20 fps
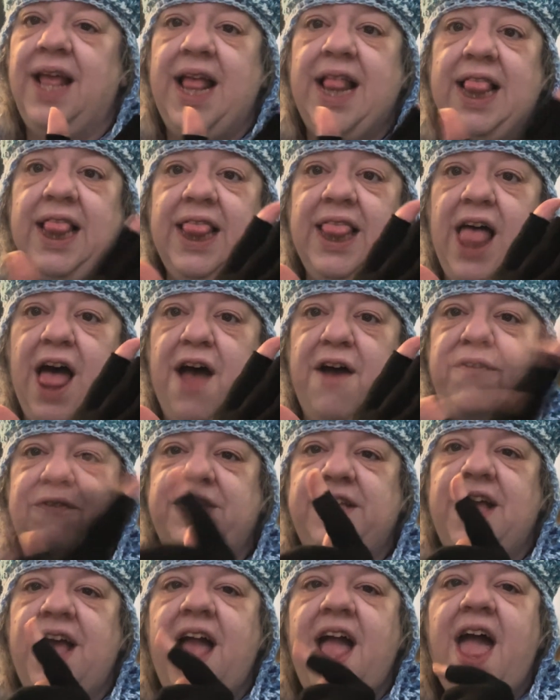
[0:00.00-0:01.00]

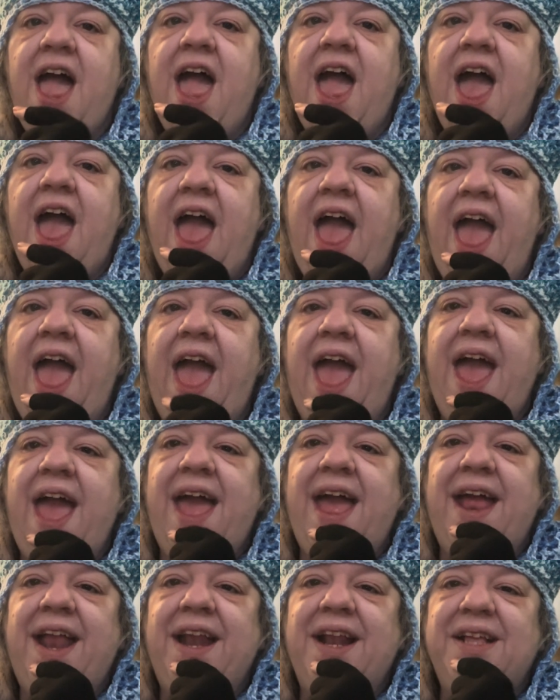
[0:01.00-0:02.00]
loved.
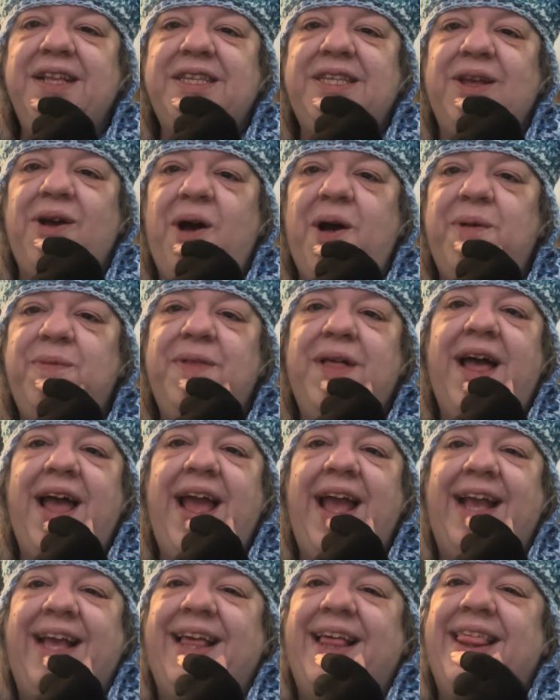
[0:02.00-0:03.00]
And so I'm
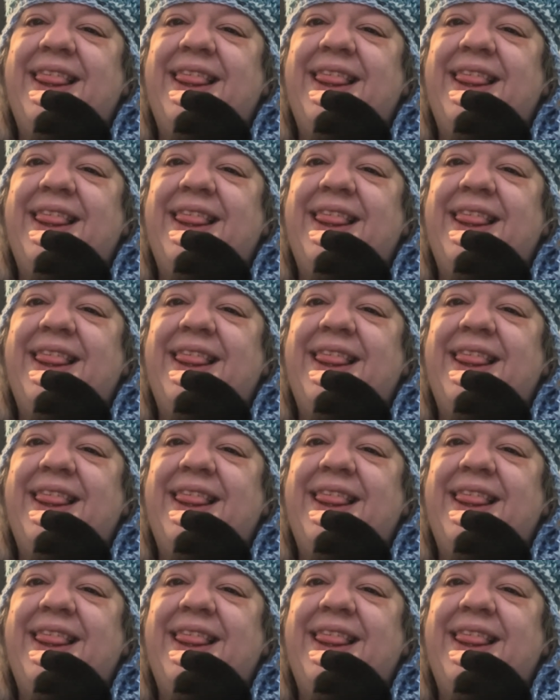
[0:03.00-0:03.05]
like,